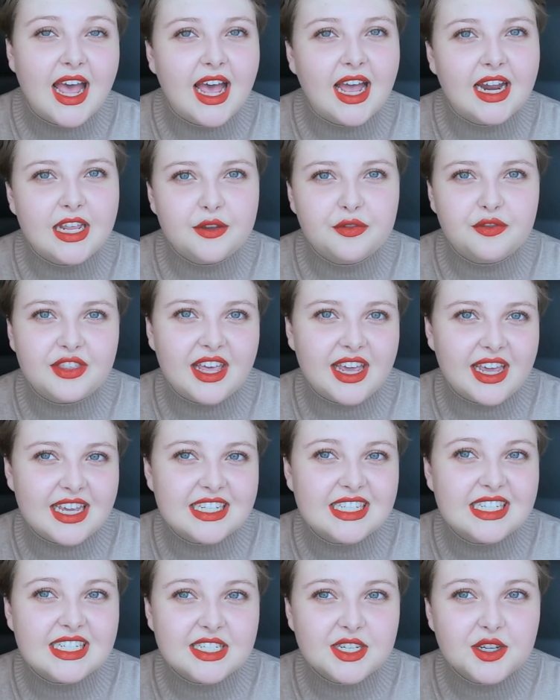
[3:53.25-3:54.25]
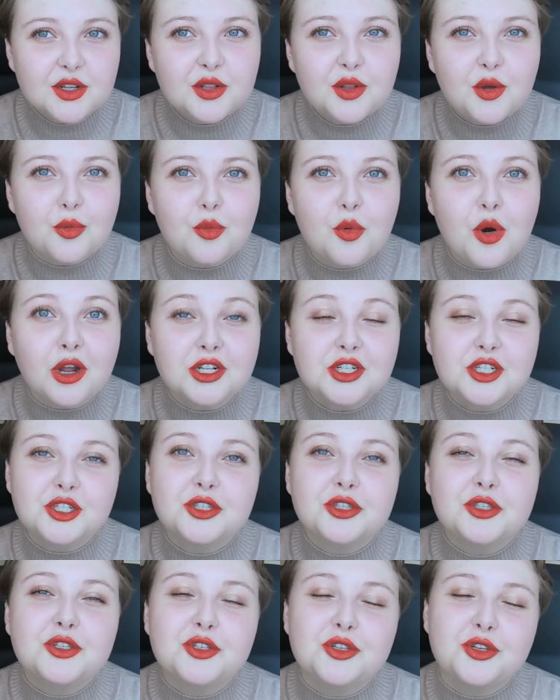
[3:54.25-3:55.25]
and if they still want
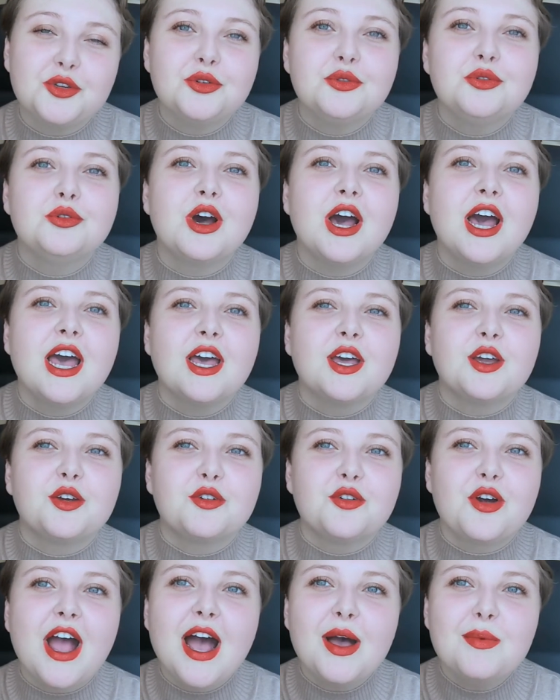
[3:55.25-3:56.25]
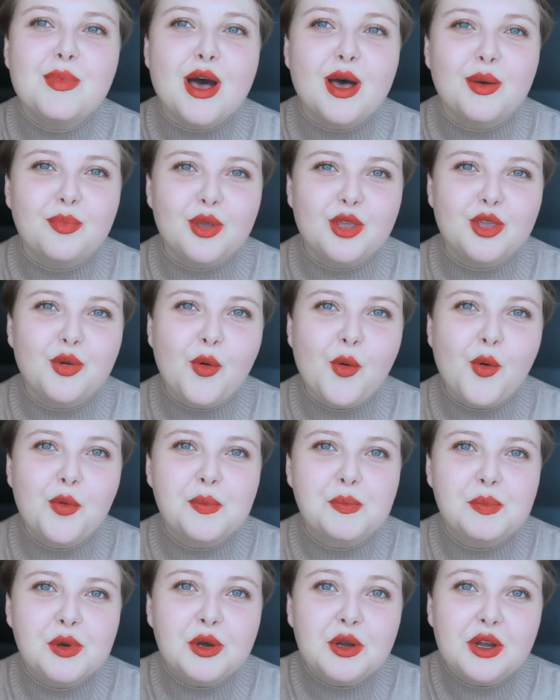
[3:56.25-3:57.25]
to grab up your
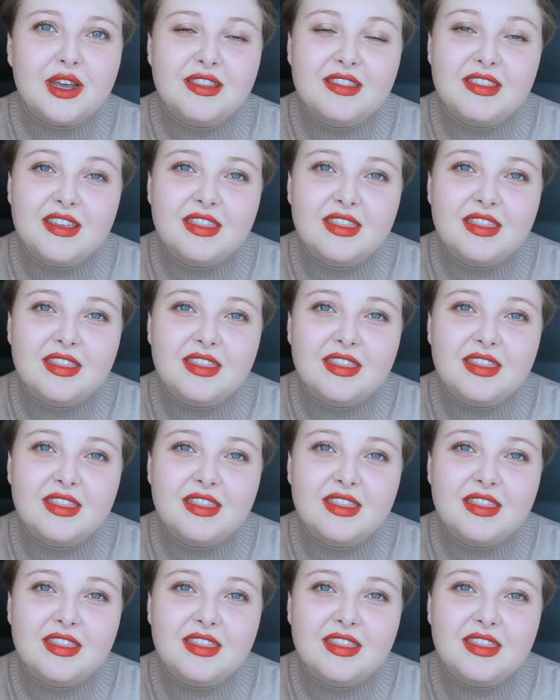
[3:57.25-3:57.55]
book,